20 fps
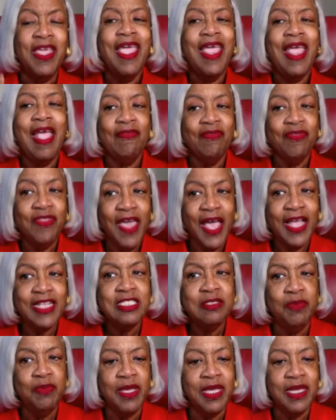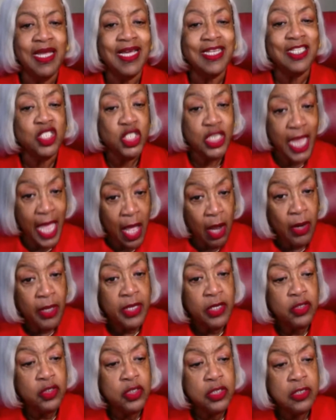And that's been a
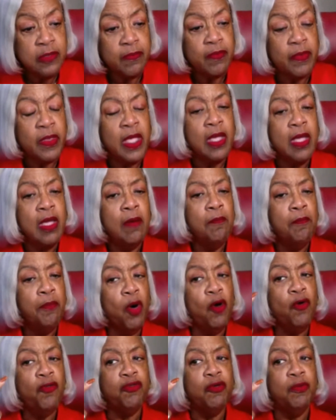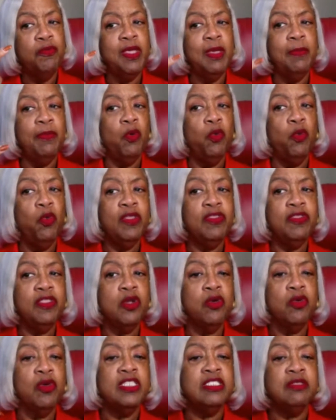challenge, both from people with
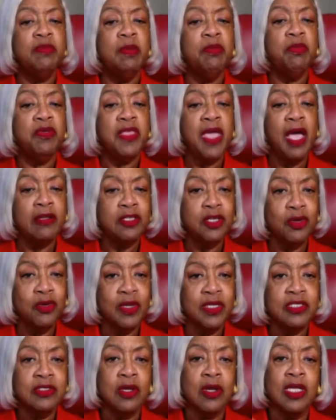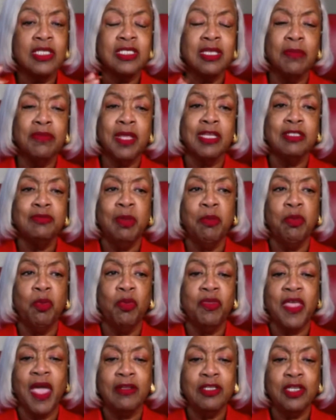degrees and people without degrees. So because sometimes people
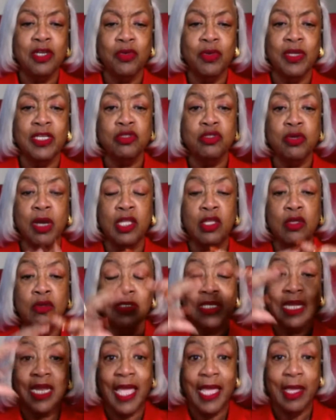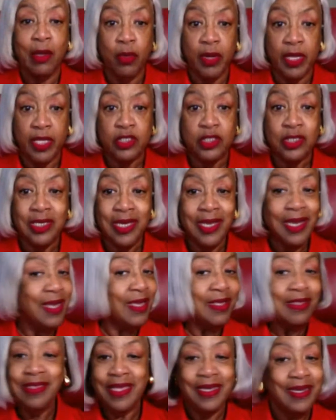without degrees try to use language
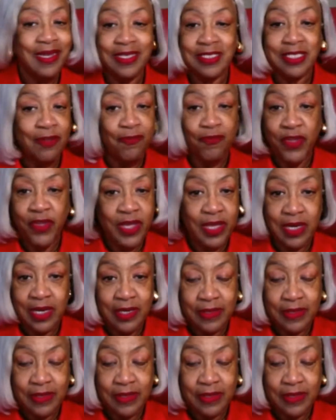that doesn't fit.